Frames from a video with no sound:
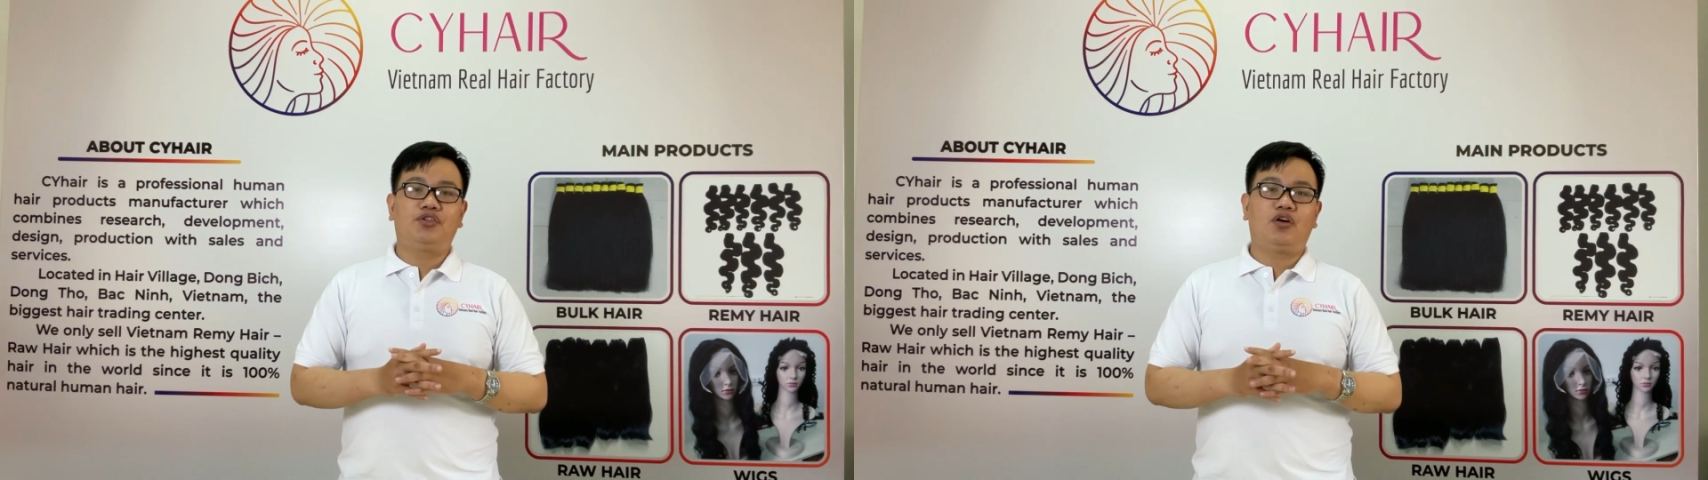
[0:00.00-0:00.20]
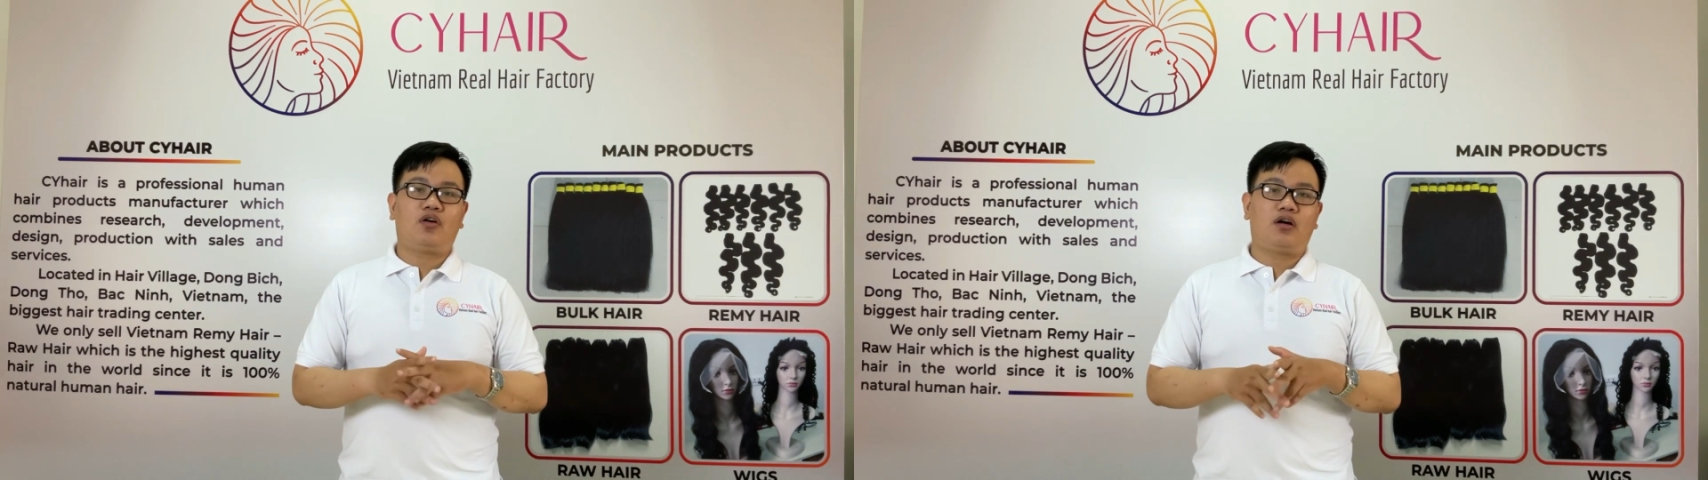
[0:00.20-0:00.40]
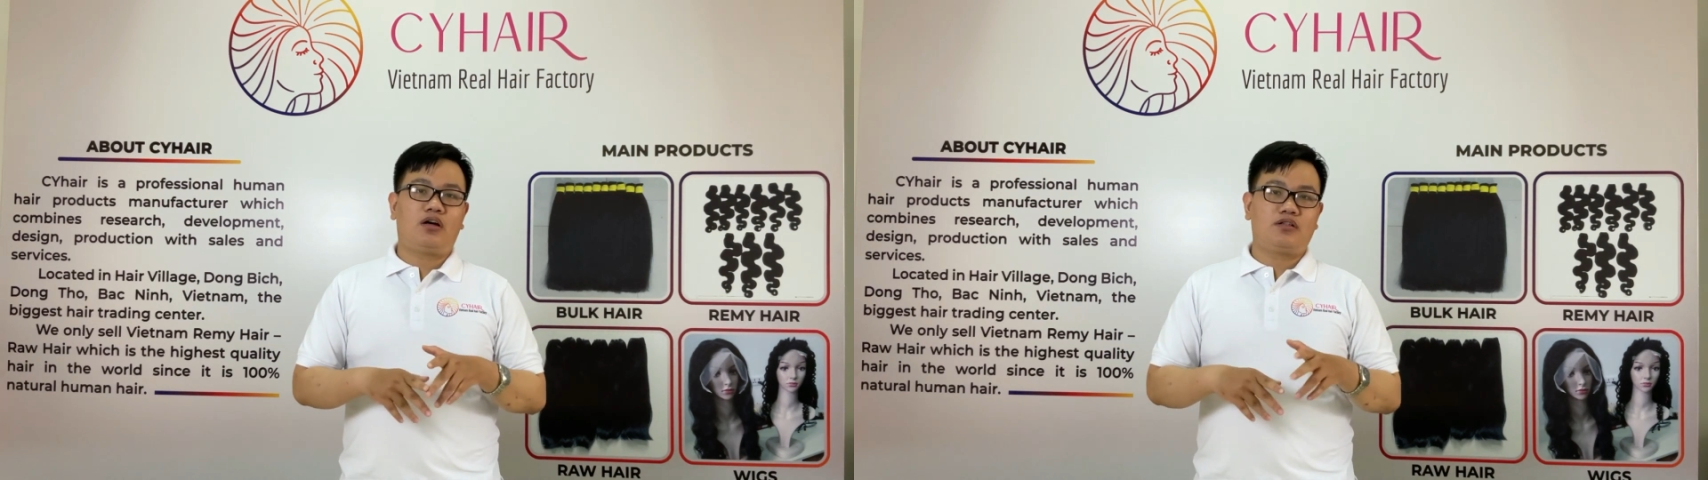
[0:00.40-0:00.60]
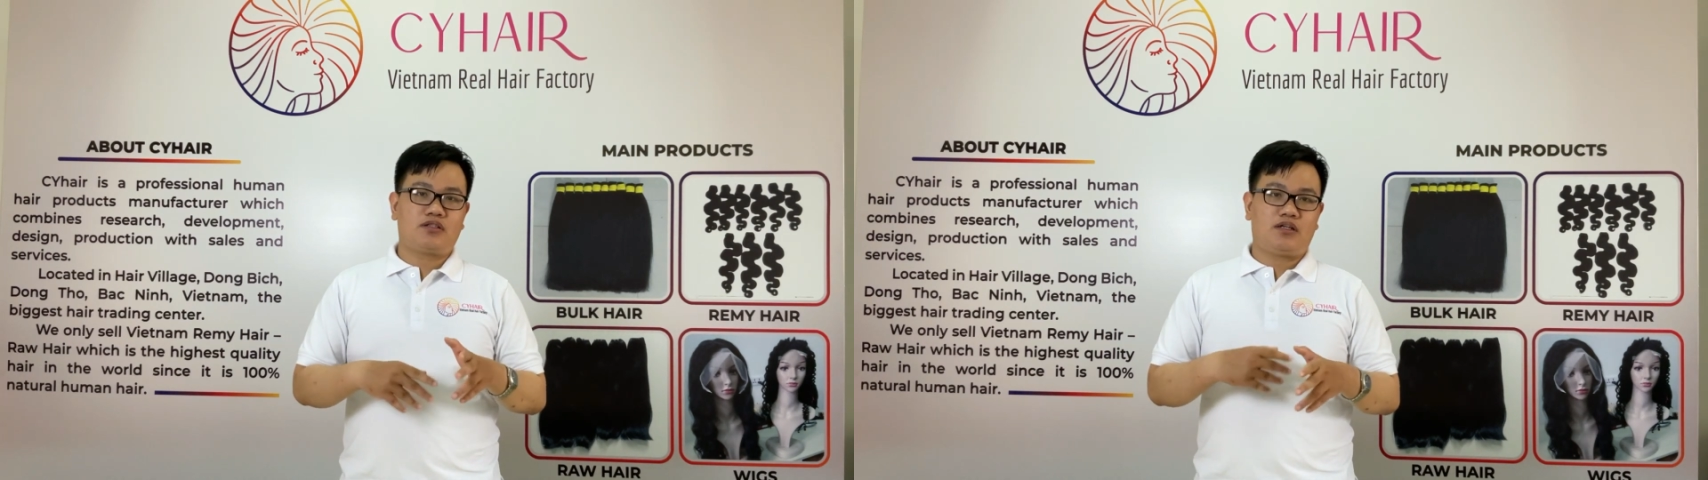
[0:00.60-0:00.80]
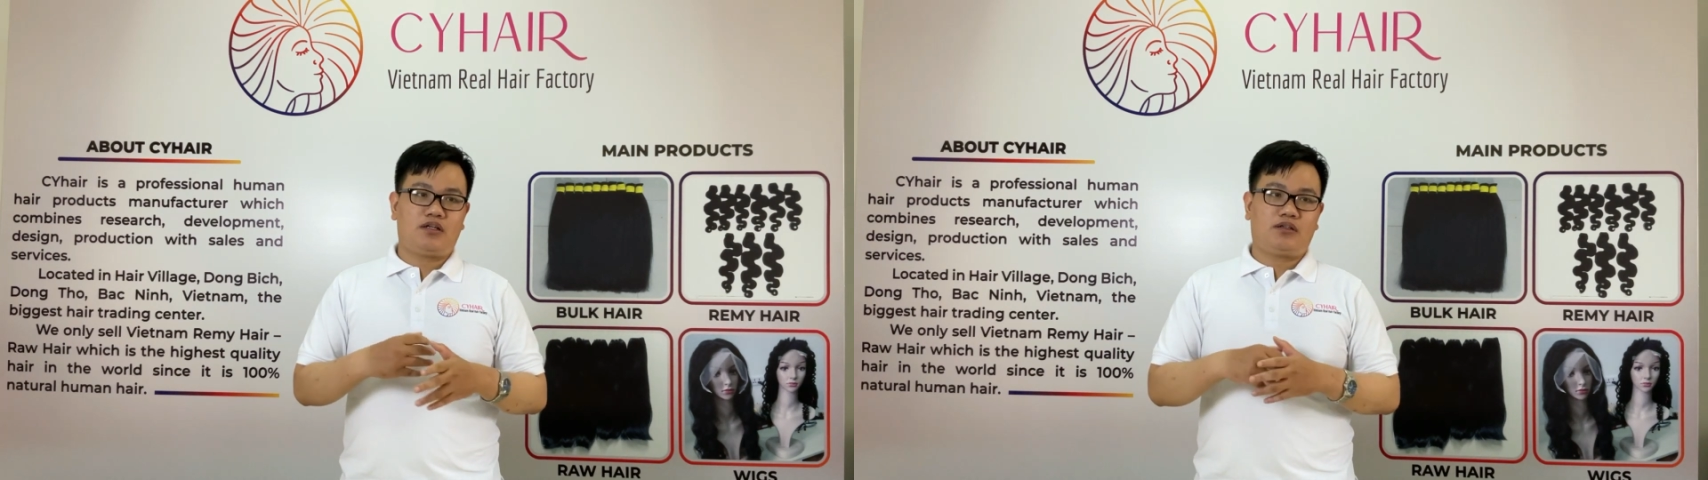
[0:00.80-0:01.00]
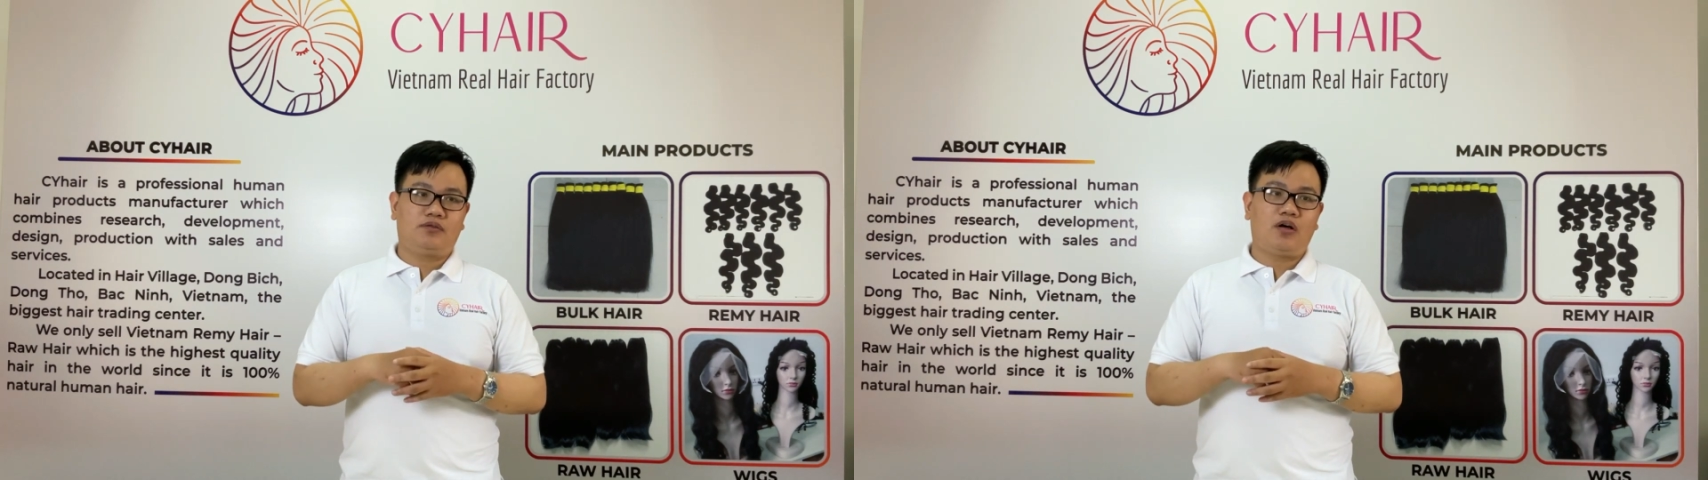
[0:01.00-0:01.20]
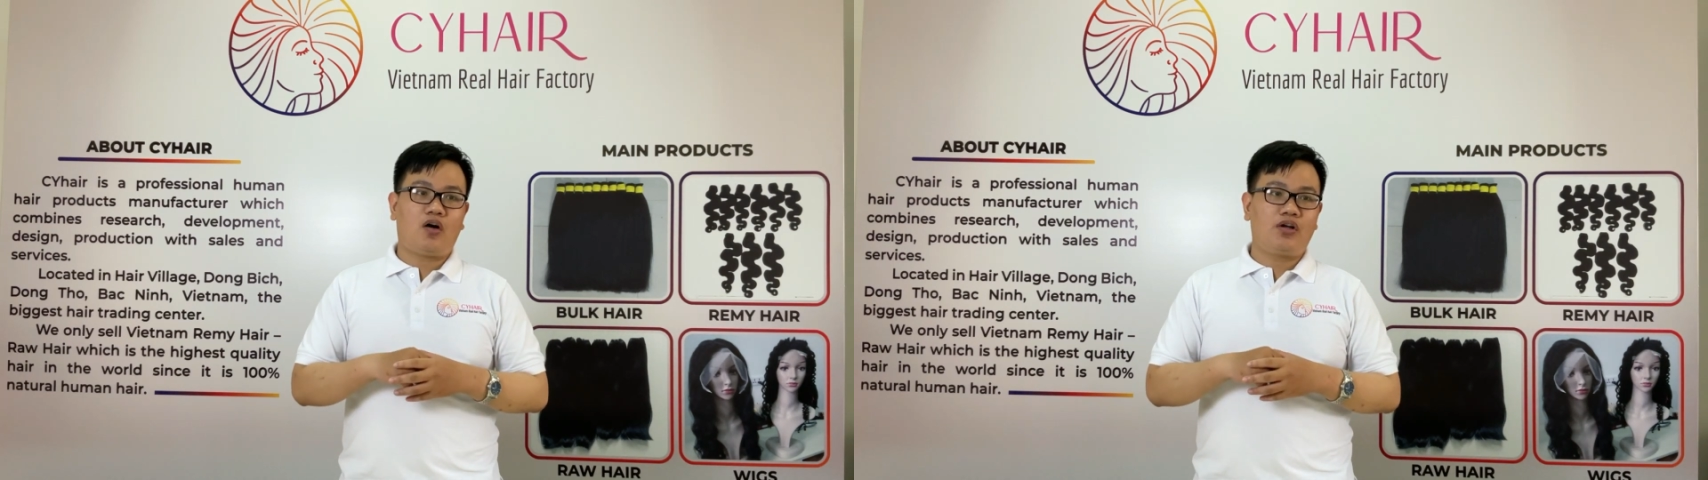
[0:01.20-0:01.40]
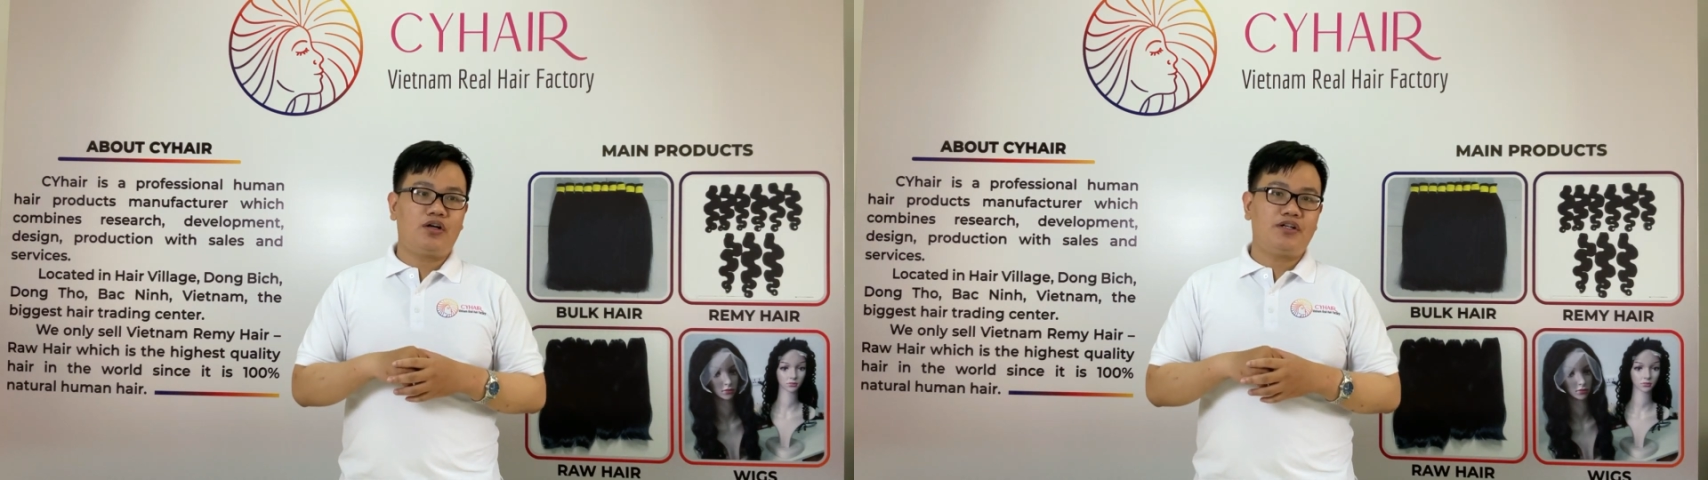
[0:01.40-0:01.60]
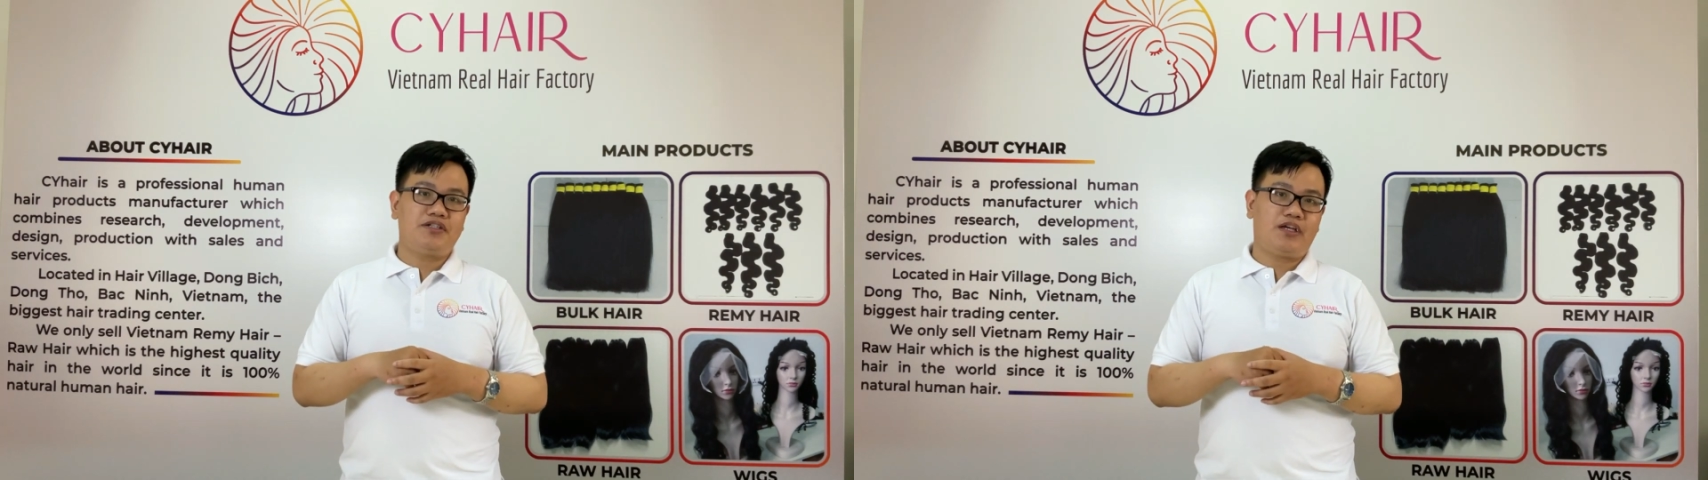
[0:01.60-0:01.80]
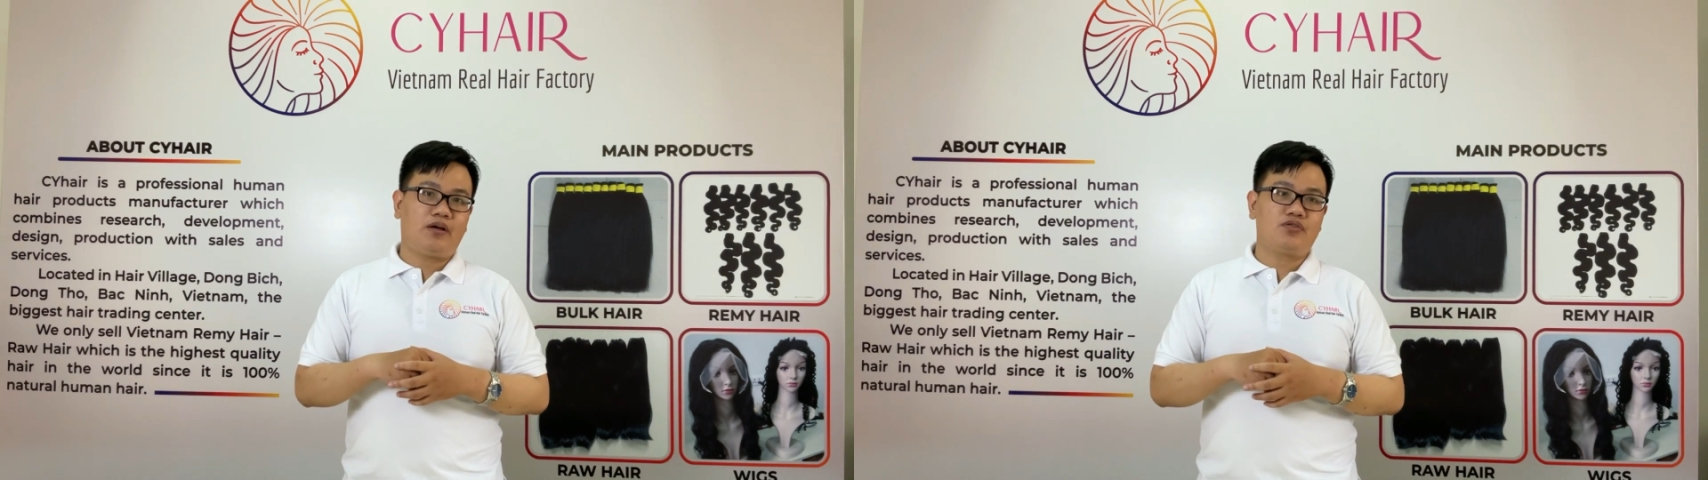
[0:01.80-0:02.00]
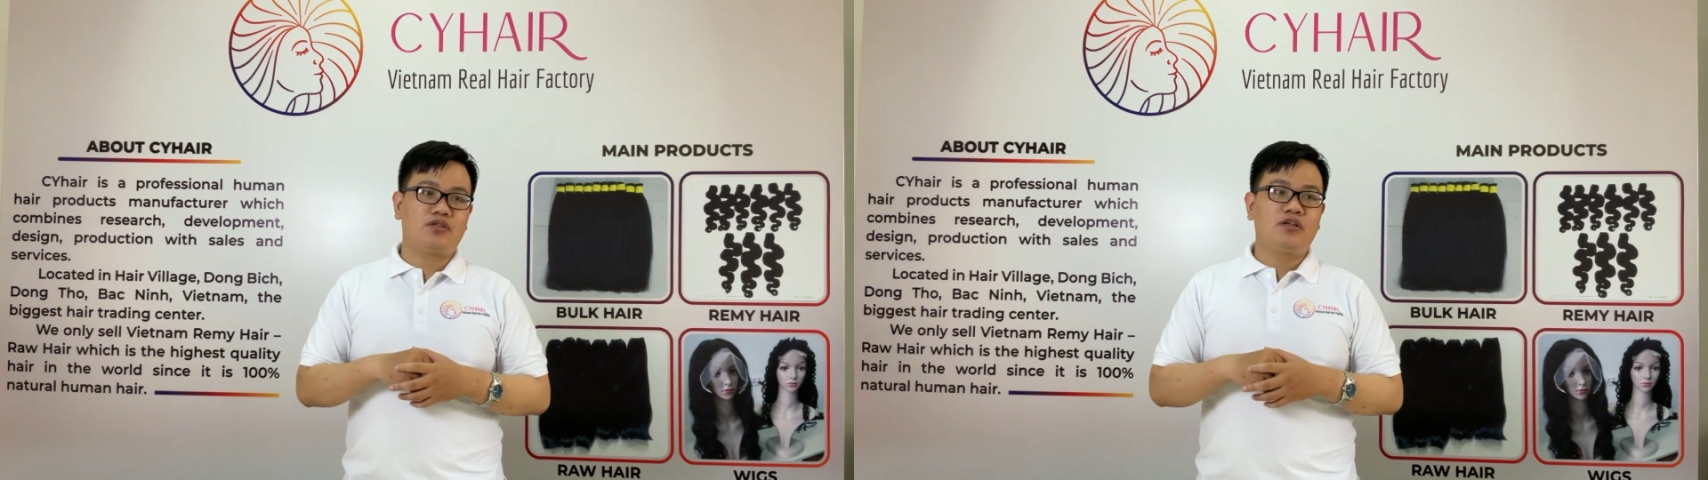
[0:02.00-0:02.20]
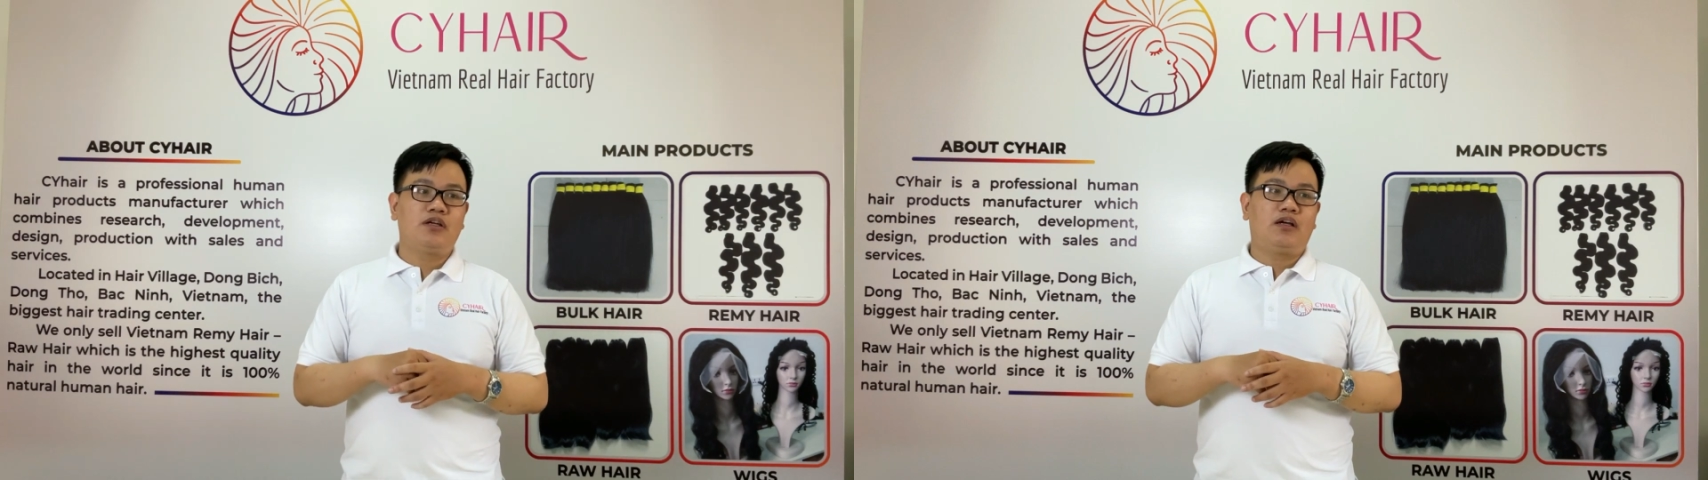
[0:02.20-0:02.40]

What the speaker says: your order details.